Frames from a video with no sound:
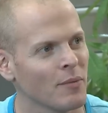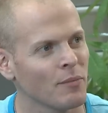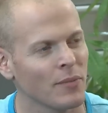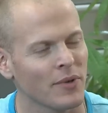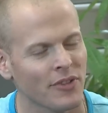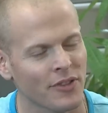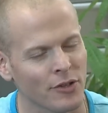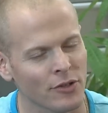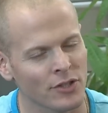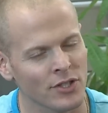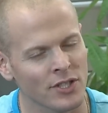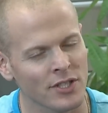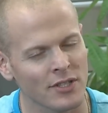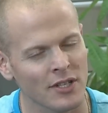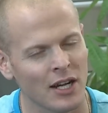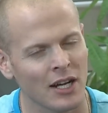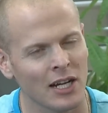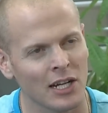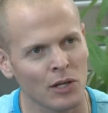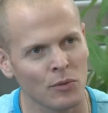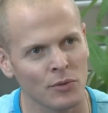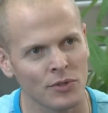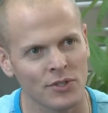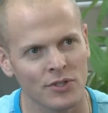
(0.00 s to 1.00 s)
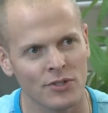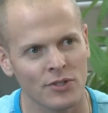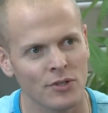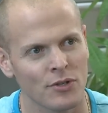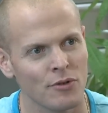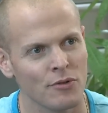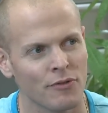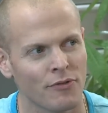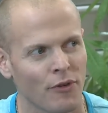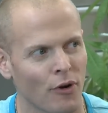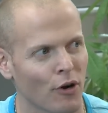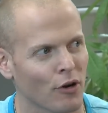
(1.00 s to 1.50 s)
them, but their style was
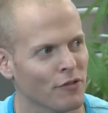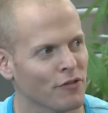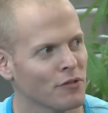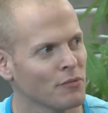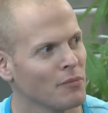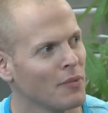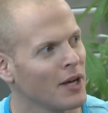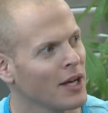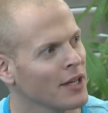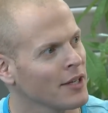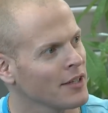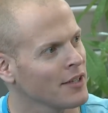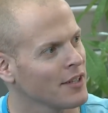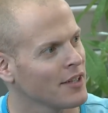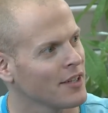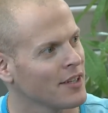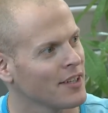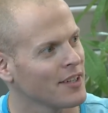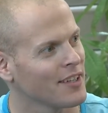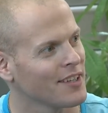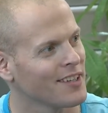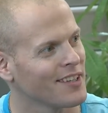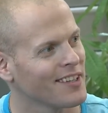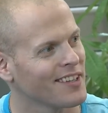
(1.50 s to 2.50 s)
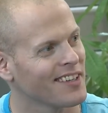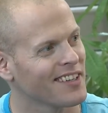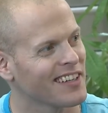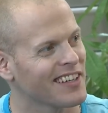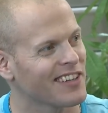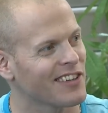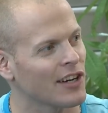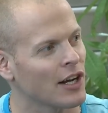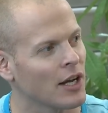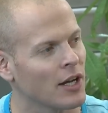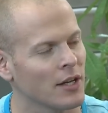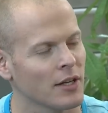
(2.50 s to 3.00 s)
too far from mine,
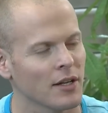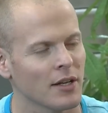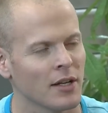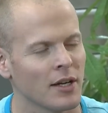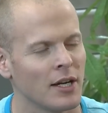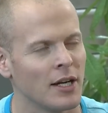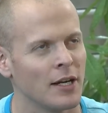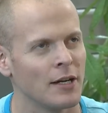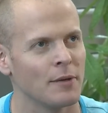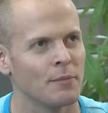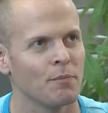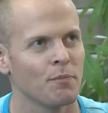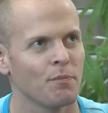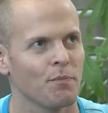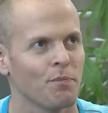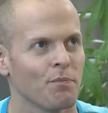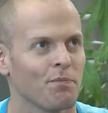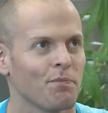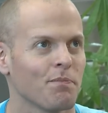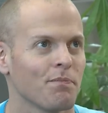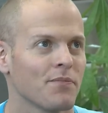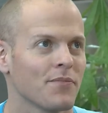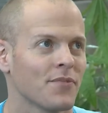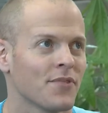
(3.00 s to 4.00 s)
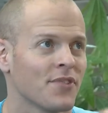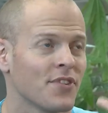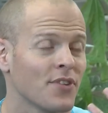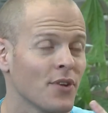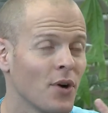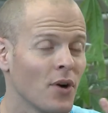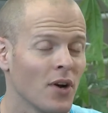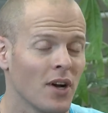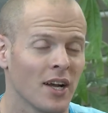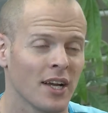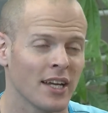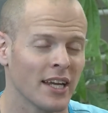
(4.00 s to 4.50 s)
right? Um,
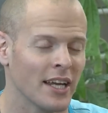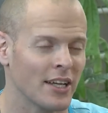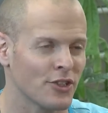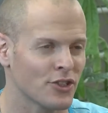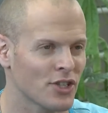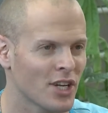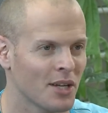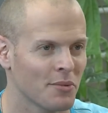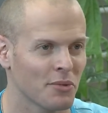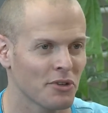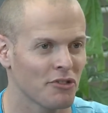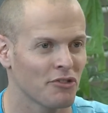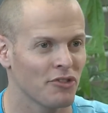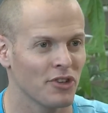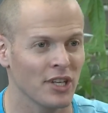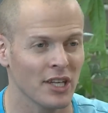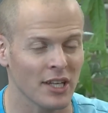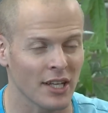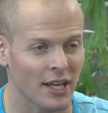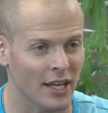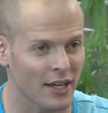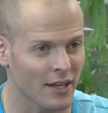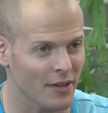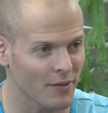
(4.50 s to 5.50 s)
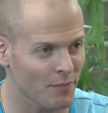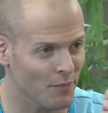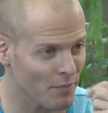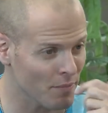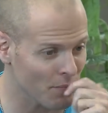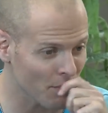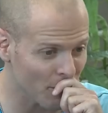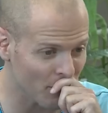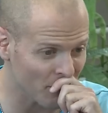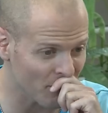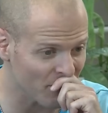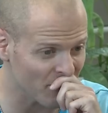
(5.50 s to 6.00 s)
so again, John McPhee, like
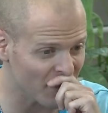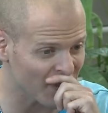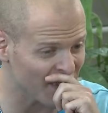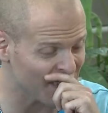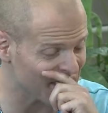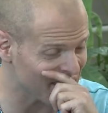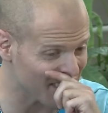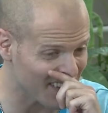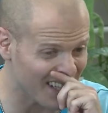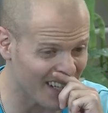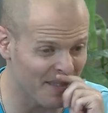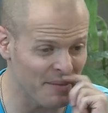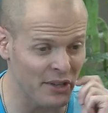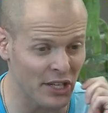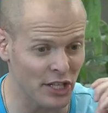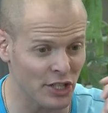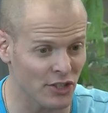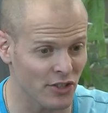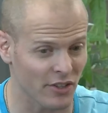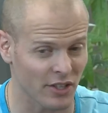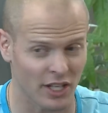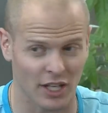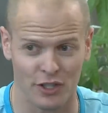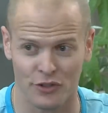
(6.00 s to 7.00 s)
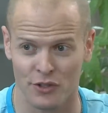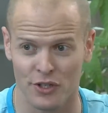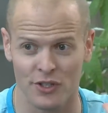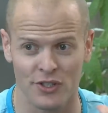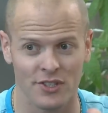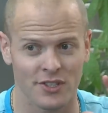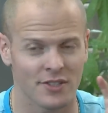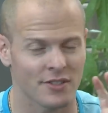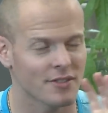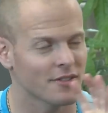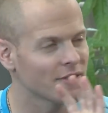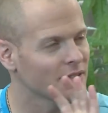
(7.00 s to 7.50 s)
coming into the country,
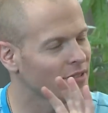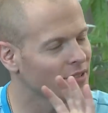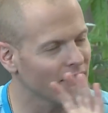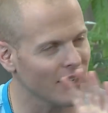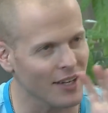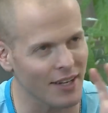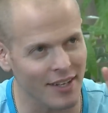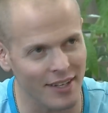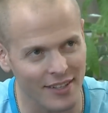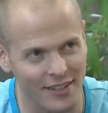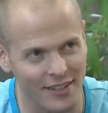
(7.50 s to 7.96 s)
just